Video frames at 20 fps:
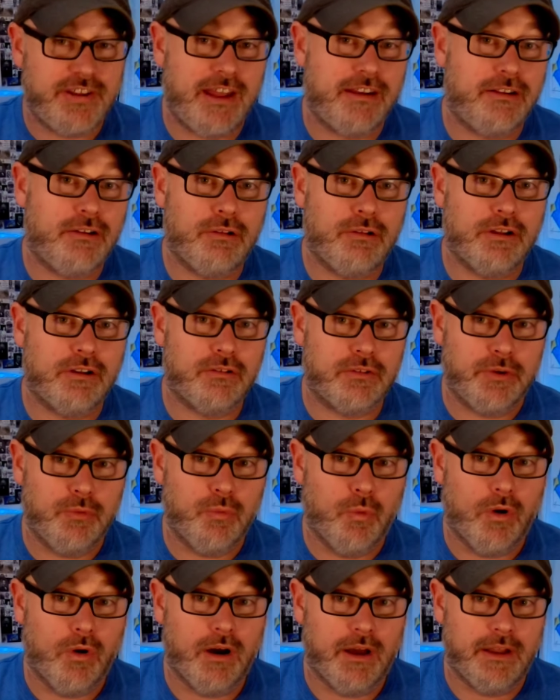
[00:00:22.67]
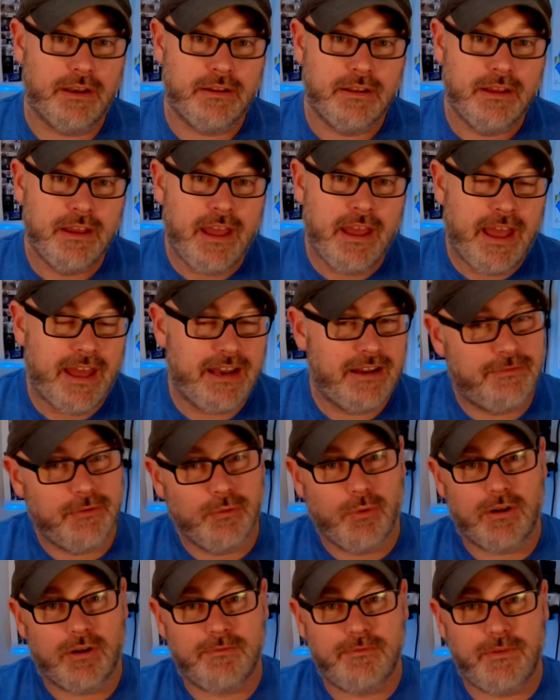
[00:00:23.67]
had clearly won. And if you
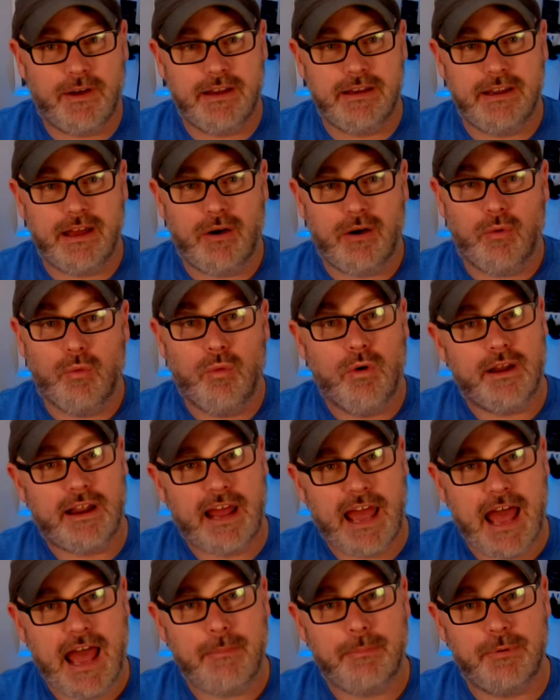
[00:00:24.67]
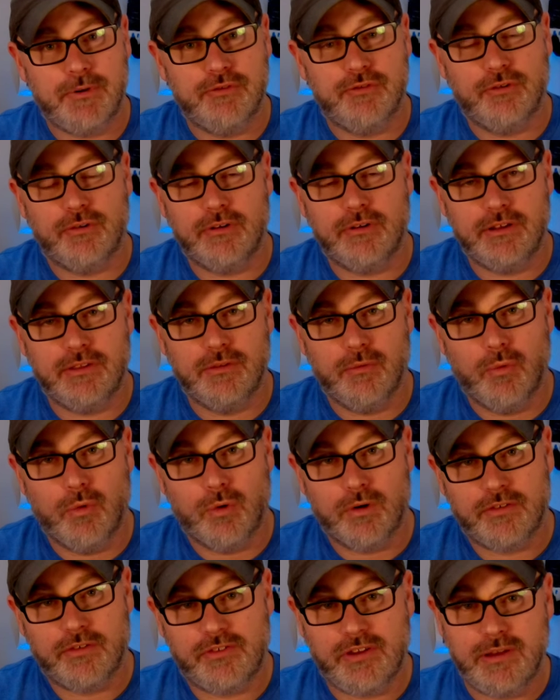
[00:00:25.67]
want to find out what happened during the
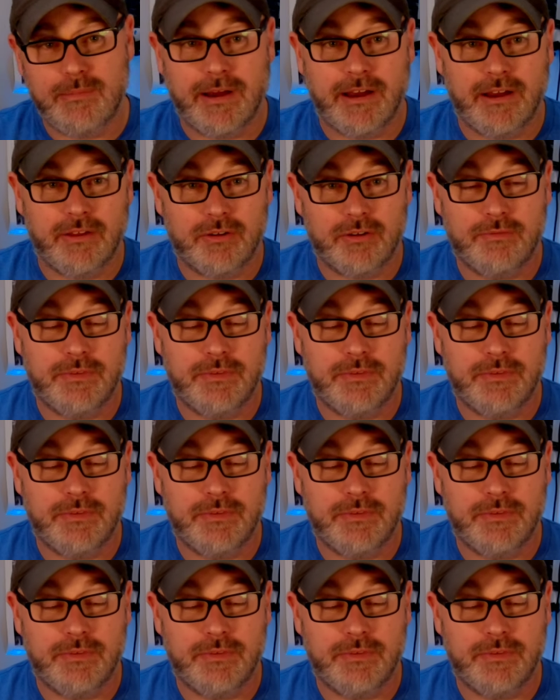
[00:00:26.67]
war, see my other